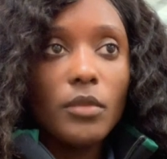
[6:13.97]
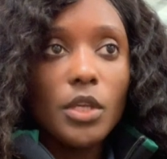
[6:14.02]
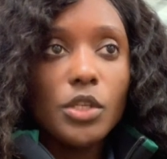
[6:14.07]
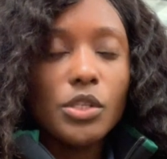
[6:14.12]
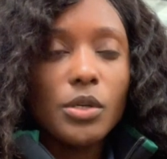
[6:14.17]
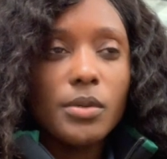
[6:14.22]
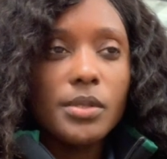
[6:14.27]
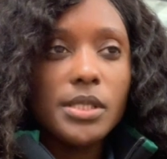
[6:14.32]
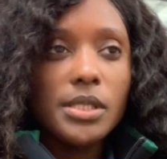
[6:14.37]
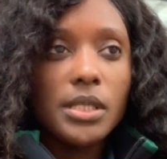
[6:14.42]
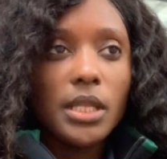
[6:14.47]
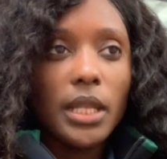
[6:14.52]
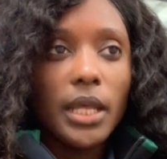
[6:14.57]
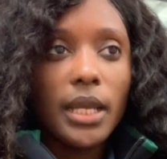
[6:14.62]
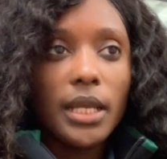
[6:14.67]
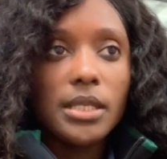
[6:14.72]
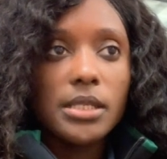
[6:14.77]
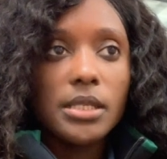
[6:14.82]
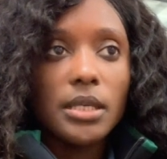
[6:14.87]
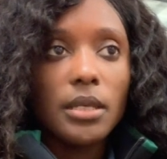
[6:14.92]
So it's, like
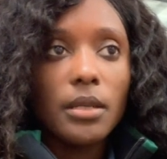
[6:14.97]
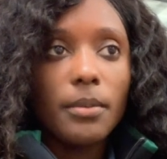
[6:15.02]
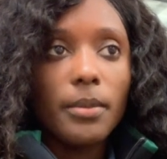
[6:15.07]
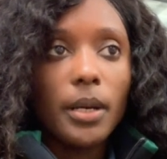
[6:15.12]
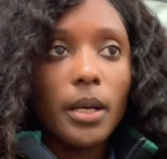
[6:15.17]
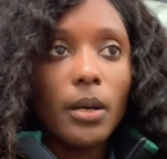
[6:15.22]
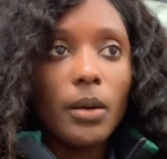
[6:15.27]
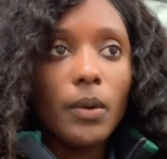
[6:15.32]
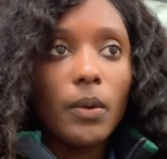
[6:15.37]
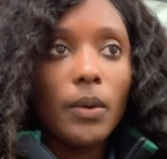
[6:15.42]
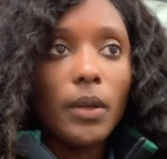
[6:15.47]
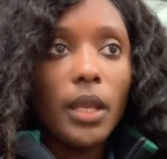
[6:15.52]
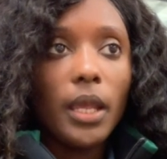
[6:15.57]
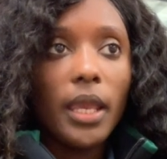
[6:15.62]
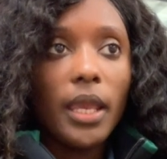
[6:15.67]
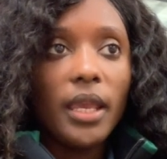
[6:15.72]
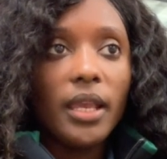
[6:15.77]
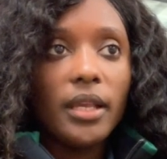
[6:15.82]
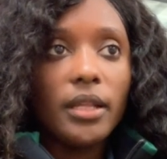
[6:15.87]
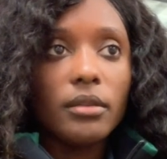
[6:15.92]
I said, about
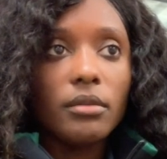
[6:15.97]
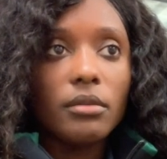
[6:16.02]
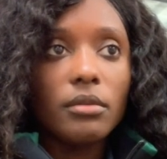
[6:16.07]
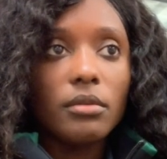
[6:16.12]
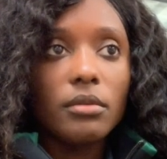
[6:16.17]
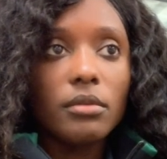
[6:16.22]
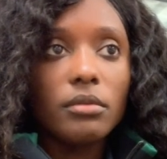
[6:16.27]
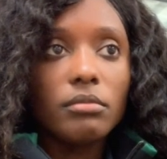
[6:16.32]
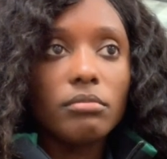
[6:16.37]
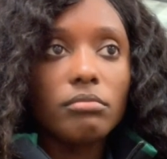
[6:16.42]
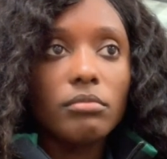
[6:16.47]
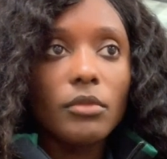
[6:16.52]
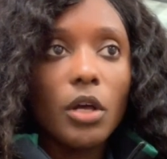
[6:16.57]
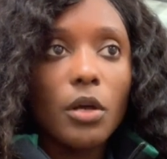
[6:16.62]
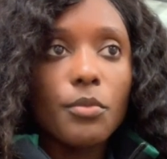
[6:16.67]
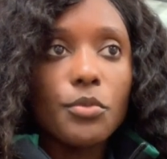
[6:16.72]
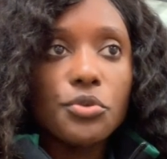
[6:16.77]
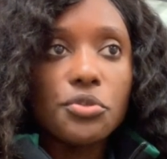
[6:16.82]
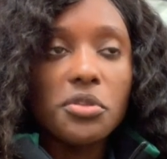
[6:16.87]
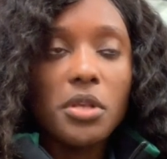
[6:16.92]

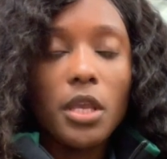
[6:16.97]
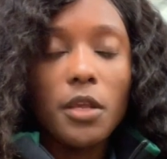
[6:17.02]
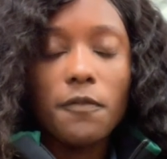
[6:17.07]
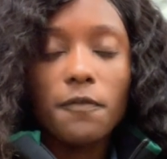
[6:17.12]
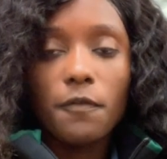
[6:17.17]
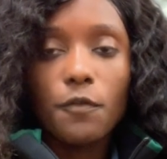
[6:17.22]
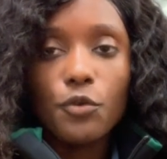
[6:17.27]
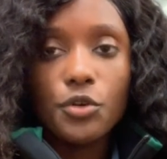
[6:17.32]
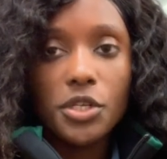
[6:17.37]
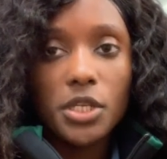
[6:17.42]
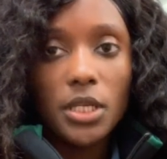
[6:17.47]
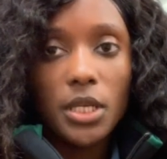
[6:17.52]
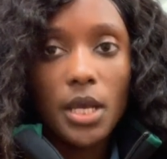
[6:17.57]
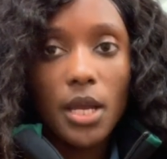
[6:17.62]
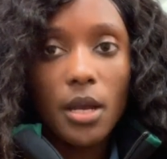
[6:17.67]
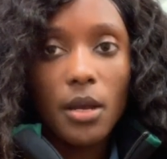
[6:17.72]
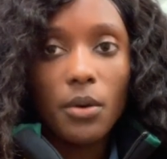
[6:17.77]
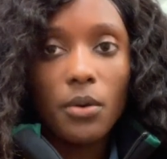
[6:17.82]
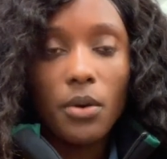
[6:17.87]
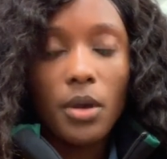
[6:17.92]
almost 8:40
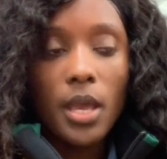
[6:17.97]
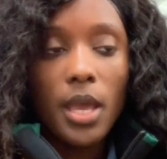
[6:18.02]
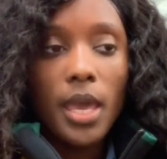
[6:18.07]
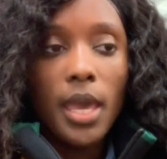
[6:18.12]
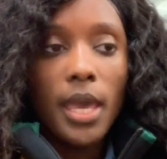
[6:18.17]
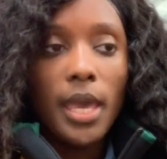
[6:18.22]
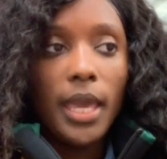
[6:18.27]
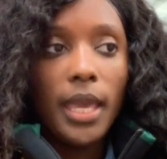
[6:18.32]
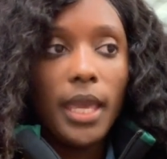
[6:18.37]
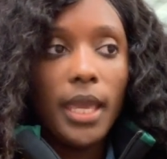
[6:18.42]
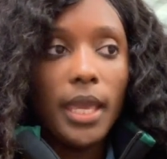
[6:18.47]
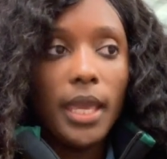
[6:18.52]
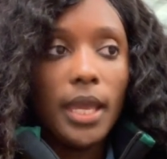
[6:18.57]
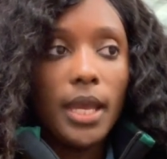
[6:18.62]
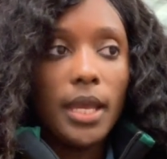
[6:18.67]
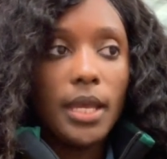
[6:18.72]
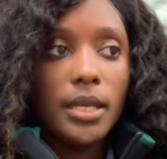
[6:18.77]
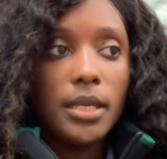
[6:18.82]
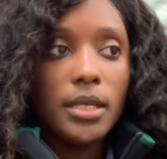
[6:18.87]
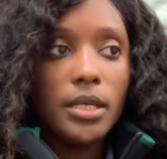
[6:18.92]
now.
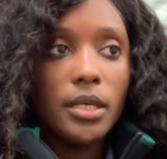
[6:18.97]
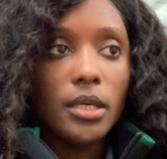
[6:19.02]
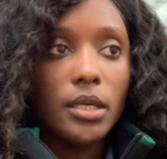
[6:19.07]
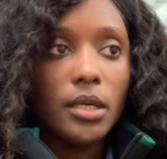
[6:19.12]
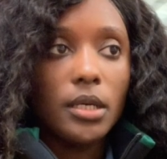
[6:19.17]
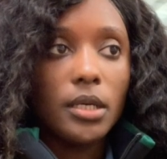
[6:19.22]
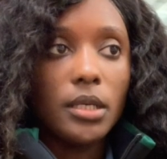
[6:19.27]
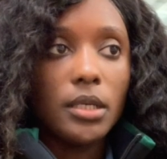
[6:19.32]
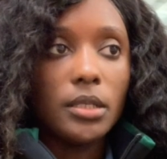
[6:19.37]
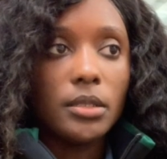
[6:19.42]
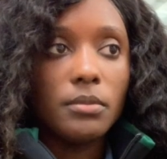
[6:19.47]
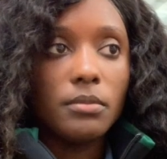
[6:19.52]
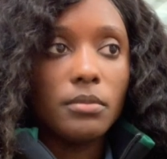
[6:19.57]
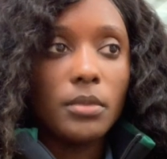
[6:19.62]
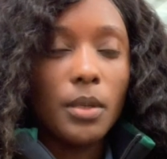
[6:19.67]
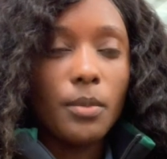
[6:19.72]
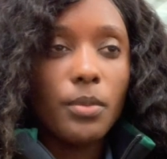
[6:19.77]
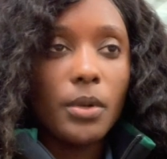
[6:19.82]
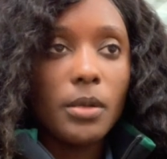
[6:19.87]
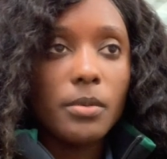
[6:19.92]
And
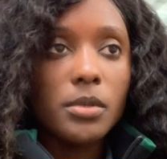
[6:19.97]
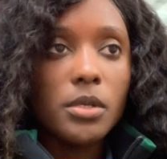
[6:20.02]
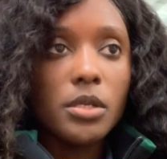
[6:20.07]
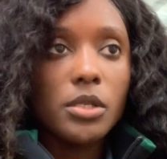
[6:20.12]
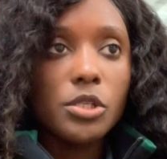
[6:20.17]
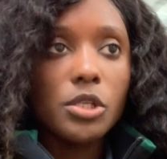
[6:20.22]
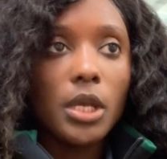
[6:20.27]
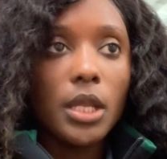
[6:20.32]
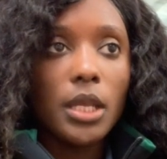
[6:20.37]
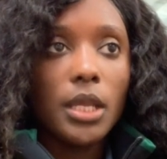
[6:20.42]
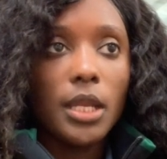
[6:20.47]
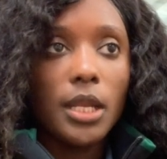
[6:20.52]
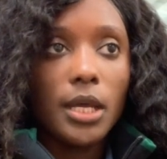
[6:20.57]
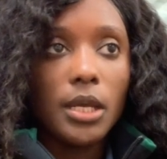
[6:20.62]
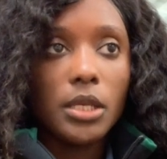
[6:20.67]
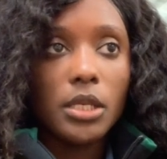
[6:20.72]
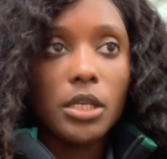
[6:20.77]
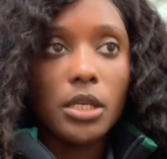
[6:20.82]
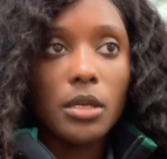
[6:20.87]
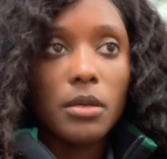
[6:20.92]
I'm probably going to try to get out
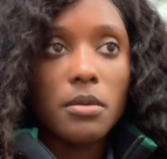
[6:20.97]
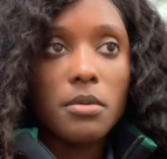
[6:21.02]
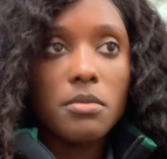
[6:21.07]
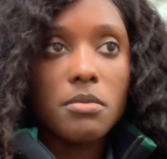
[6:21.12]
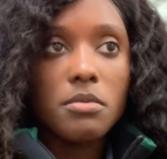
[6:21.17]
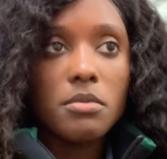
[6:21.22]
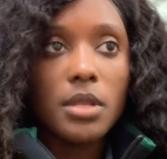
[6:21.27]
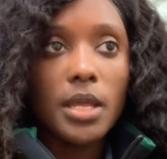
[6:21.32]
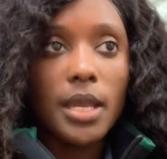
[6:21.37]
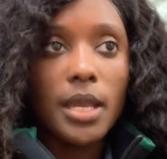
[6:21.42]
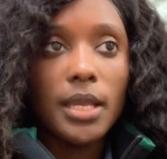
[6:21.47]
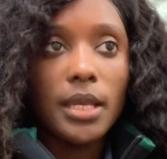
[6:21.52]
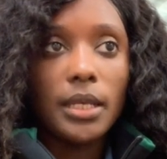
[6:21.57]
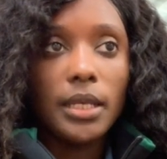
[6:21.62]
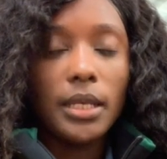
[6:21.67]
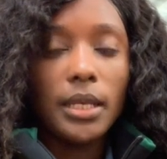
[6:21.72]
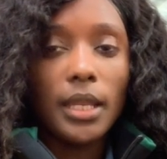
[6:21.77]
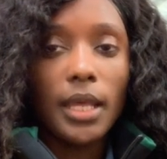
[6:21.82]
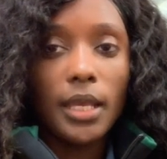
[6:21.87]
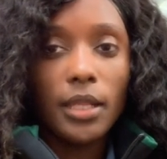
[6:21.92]
here like
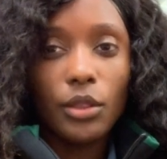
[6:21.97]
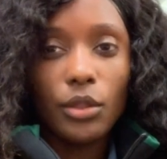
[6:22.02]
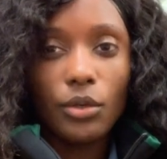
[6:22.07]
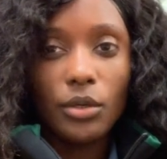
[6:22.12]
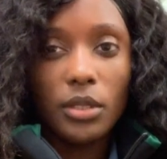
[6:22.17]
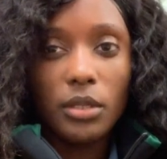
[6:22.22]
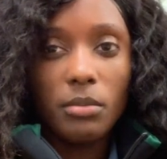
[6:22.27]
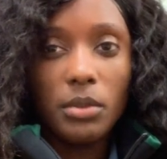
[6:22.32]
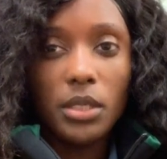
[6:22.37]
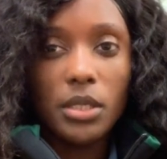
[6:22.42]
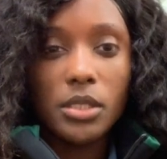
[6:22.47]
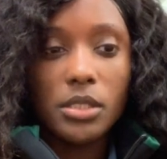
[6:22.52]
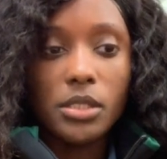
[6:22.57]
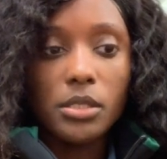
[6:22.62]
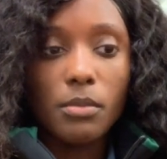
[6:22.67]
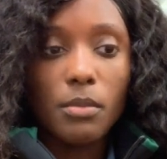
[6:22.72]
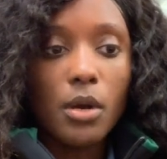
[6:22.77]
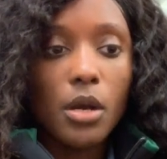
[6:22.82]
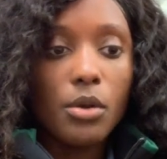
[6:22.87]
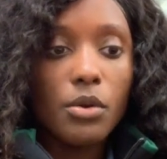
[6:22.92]
9:30 because
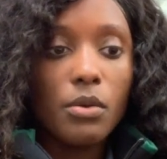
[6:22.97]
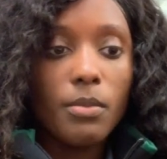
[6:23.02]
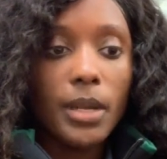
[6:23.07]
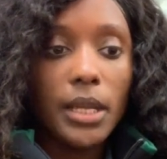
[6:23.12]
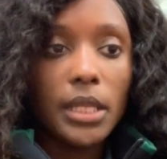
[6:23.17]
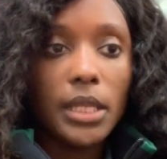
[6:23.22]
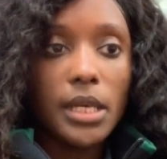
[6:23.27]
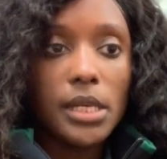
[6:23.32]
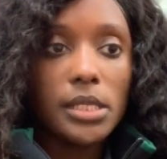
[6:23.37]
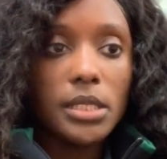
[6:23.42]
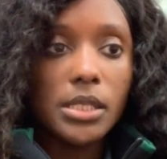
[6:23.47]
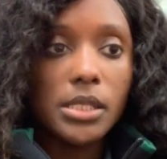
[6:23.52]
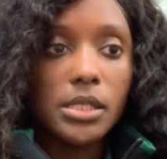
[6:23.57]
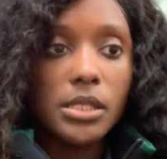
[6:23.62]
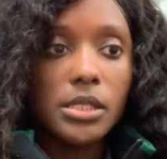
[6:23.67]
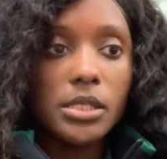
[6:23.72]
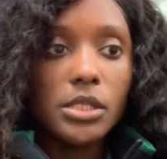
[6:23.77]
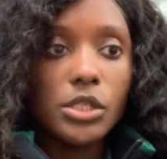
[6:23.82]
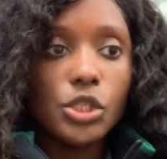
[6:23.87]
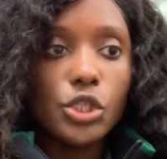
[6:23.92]
tomorrow my classes
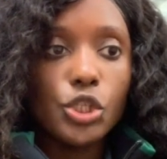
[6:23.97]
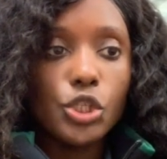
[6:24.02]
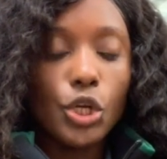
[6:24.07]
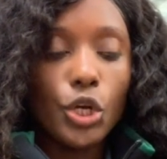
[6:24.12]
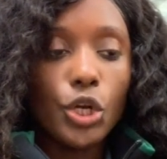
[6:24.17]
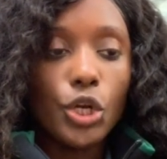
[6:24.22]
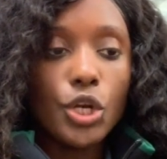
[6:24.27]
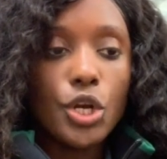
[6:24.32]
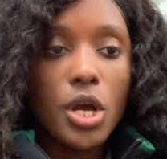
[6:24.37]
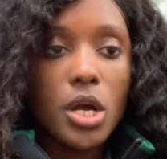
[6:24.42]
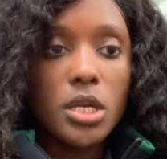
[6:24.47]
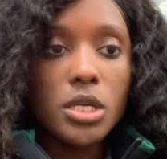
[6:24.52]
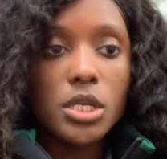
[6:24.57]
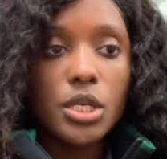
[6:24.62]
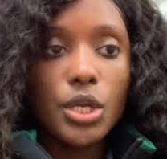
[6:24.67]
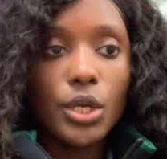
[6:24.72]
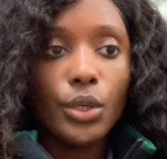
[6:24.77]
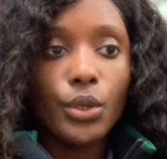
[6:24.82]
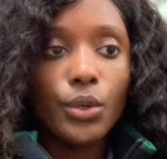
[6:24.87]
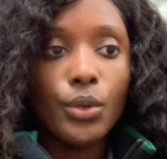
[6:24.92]
doesn't start
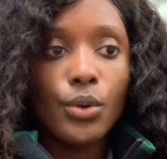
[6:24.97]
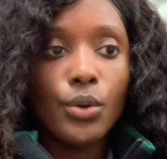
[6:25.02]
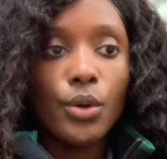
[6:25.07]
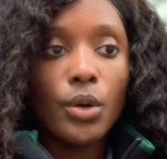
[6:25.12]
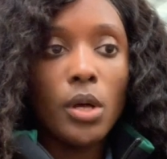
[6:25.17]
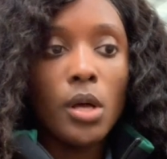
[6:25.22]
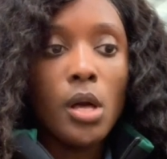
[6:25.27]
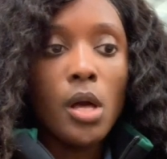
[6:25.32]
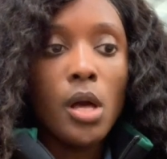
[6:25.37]
until